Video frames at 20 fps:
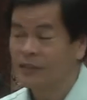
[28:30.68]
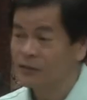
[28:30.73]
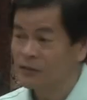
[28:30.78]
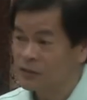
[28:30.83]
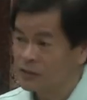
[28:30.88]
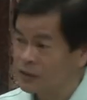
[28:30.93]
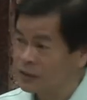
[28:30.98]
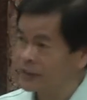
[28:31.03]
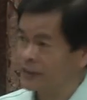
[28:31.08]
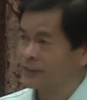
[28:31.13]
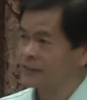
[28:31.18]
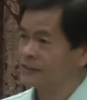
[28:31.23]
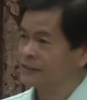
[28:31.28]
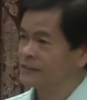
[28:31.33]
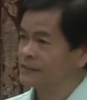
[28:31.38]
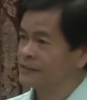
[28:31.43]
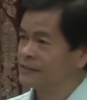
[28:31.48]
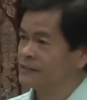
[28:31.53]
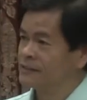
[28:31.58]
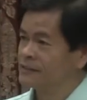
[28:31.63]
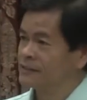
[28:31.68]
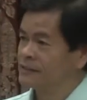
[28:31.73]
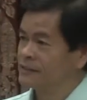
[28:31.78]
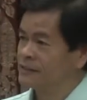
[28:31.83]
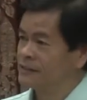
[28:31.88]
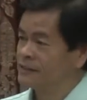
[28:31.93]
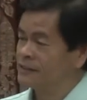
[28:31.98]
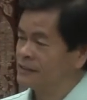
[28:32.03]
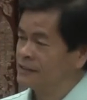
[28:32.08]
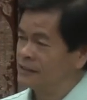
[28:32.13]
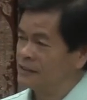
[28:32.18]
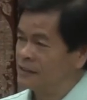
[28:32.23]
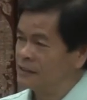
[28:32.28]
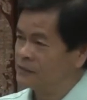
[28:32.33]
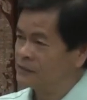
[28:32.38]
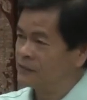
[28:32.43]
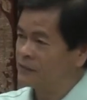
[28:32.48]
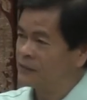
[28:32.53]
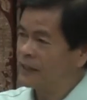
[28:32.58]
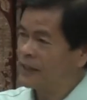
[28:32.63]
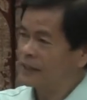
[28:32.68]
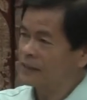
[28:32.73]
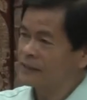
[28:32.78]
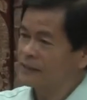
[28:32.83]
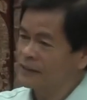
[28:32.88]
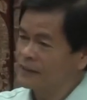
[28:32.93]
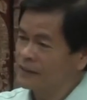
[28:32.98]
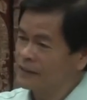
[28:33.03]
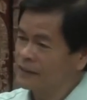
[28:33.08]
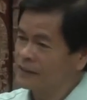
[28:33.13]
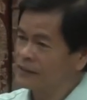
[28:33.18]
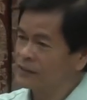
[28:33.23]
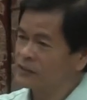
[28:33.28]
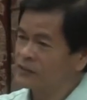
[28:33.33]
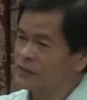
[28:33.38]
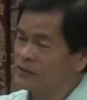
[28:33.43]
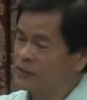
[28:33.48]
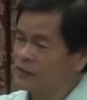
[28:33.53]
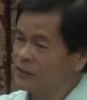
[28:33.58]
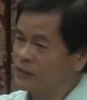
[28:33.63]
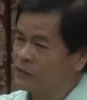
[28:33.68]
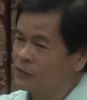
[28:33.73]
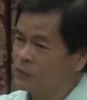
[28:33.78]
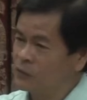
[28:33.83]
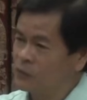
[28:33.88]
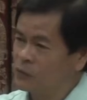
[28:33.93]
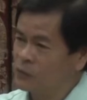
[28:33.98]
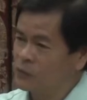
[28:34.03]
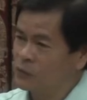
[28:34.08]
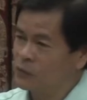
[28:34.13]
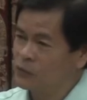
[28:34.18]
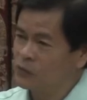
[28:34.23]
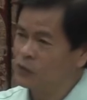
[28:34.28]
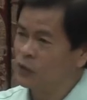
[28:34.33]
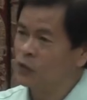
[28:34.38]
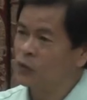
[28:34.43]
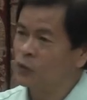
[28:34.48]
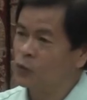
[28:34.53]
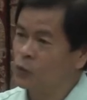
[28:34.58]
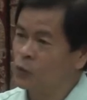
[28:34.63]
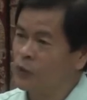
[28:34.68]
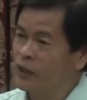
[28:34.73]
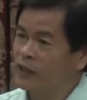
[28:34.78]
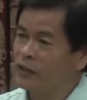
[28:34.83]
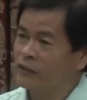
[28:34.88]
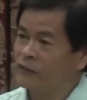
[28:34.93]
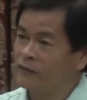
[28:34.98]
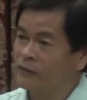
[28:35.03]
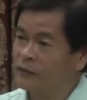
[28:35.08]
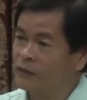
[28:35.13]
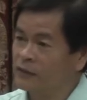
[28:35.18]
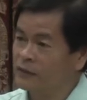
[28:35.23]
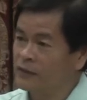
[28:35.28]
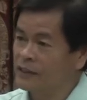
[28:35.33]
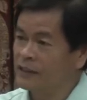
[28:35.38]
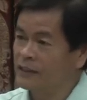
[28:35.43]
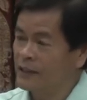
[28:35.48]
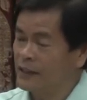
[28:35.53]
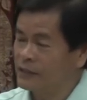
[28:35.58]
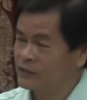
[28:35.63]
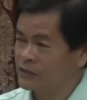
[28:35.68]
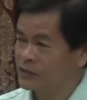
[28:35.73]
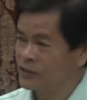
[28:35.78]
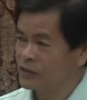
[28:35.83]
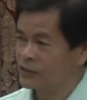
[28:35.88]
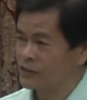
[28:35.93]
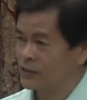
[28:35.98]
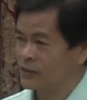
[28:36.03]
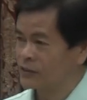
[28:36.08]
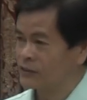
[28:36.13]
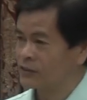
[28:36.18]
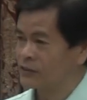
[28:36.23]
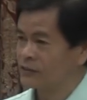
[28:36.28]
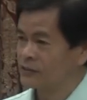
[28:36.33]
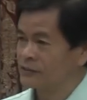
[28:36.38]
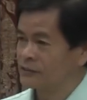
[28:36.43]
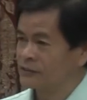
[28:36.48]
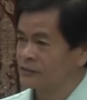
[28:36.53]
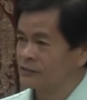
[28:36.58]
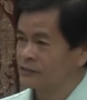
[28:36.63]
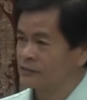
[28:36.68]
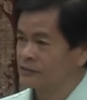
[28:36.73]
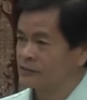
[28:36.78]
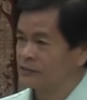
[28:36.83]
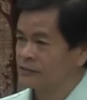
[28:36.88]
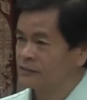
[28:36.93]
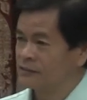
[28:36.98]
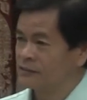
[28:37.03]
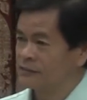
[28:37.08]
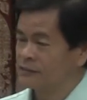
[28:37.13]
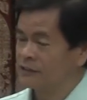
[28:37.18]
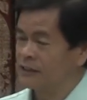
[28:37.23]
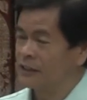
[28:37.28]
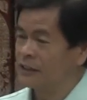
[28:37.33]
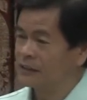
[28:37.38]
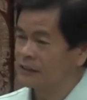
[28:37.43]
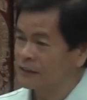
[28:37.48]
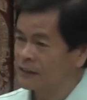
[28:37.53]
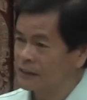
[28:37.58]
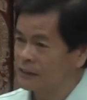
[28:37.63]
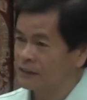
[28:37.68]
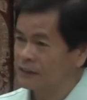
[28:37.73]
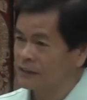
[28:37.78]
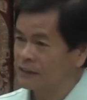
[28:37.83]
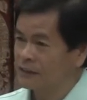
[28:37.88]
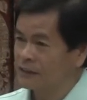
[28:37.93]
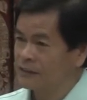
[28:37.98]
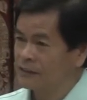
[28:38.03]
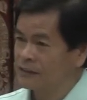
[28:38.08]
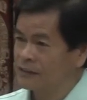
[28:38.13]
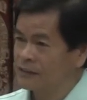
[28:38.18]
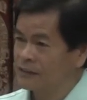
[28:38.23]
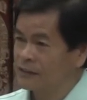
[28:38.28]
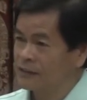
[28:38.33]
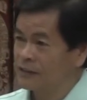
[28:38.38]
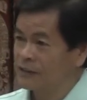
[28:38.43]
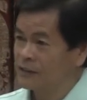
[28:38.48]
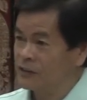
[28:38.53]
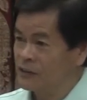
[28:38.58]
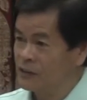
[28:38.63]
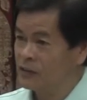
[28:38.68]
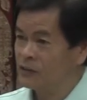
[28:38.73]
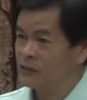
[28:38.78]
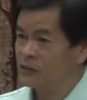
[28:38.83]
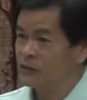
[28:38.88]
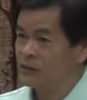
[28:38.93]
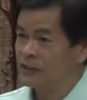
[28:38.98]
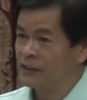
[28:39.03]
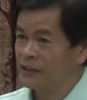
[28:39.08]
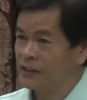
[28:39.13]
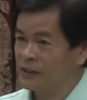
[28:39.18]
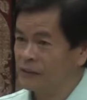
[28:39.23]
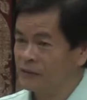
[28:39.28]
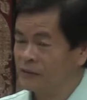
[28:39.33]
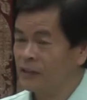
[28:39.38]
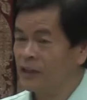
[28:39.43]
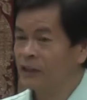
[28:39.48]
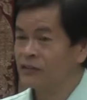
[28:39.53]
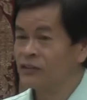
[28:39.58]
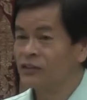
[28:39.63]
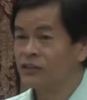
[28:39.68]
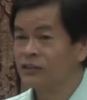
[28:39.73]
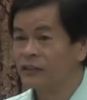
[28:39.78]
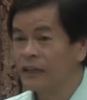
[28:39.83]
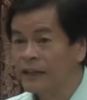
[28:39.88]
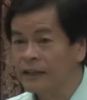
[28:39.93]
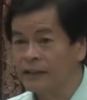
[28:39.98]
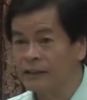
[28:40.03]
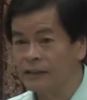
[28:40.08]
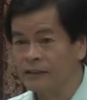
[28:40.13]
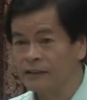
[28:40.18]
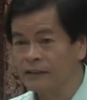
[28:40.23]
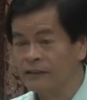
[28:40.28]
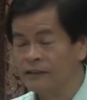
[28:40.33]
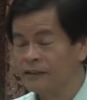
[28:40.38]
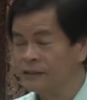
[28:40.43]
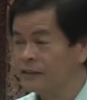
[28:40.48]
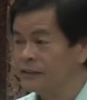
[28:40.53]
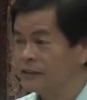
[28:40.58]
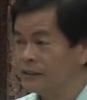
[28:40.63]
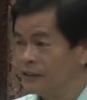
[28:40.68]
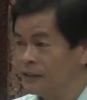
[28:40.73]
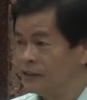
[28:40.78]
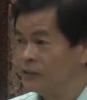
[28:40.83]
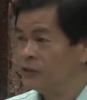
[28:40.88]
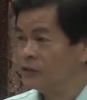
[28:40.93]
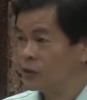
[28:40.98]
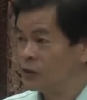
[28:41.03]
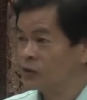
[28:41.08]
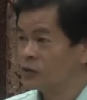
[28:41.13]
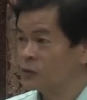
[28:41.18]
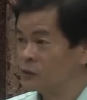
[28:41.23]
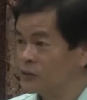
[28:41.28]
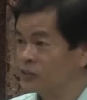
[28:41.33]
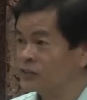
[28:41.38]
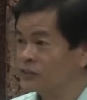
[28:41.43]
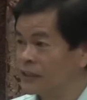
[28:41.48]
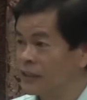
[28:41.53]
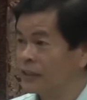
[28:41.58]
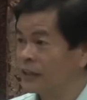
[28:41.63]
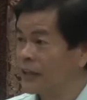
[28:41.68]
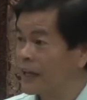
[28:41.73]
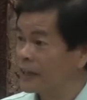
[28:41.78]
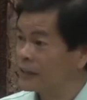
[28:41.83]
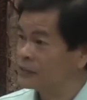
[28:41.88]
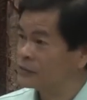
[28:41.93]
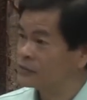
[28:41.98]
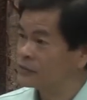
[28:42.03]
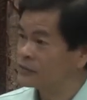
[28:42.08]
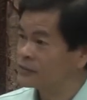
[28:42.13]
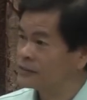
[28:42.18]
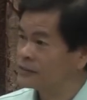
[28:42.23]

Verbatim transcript: Sorry, if that is your way of looking at Jesus, I think you have got stale in your Christian life.